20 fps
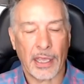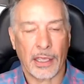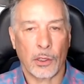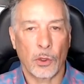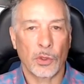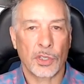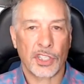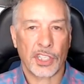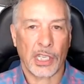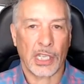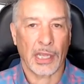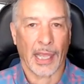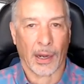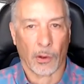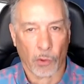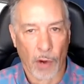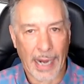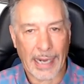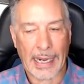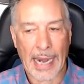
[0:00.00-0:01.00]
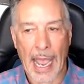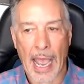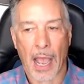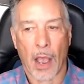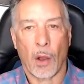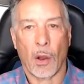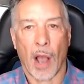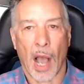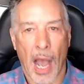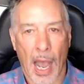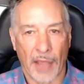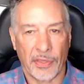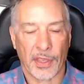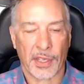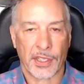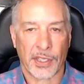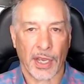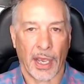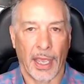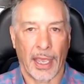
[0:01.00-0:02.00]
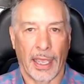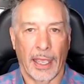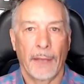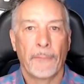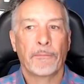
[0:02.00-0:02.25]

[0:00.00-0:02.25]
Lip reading: you see like right now on the site